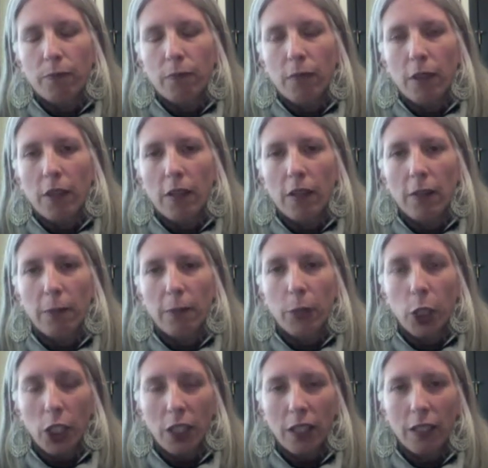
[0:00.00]
the
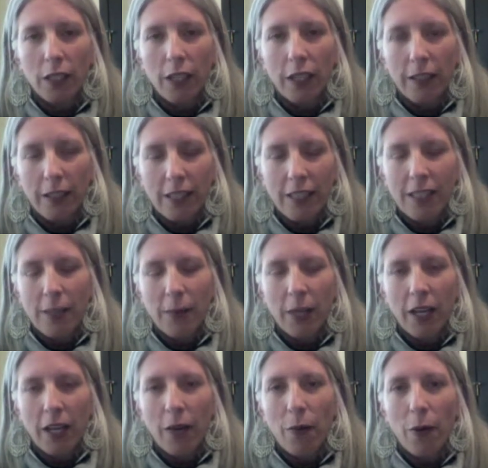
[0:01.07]
book, and this is
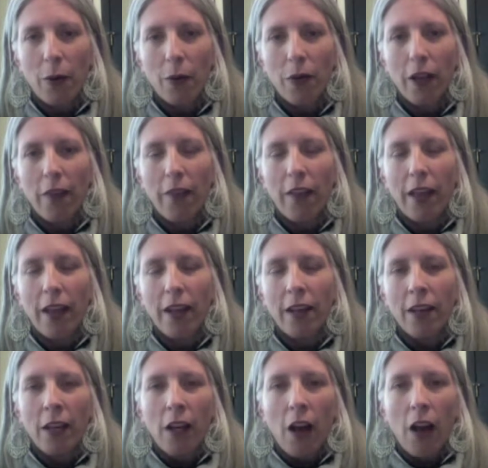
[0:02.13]
something I wrote, and then
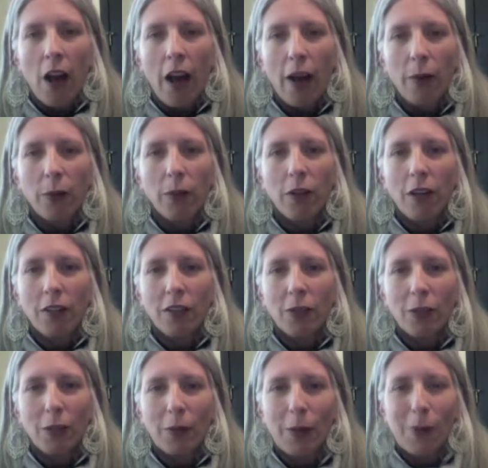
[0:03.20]
I will talk to
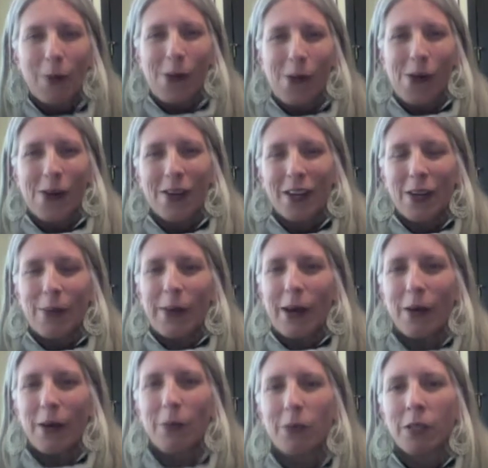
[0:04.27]
you a little bit more
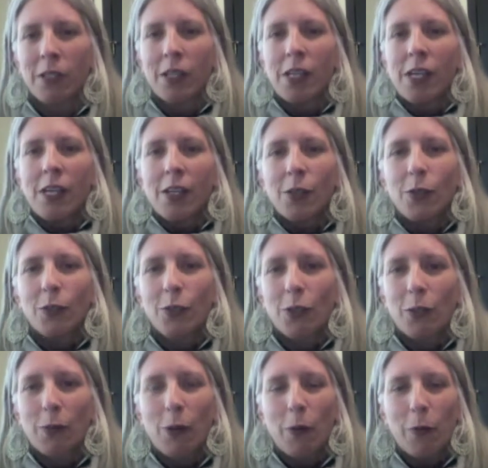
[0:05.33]
about
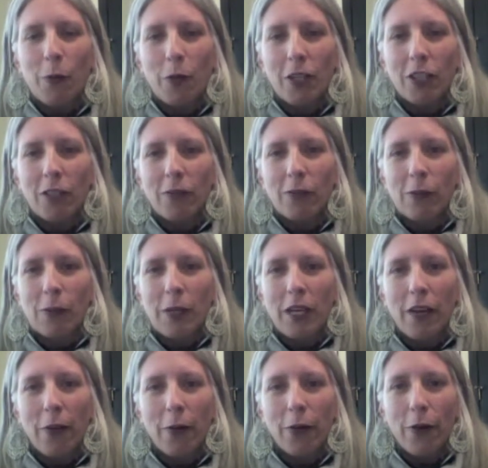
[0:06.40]
cultural appropriation from the
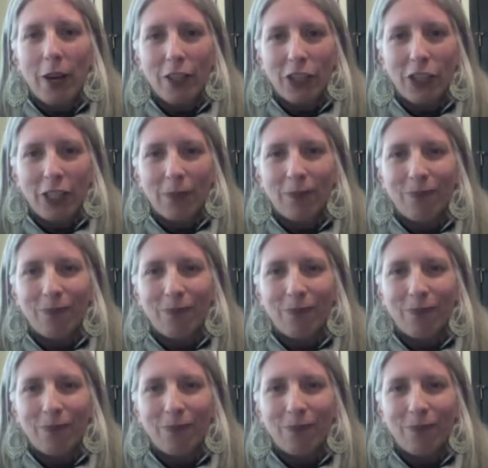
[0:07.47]
other direction.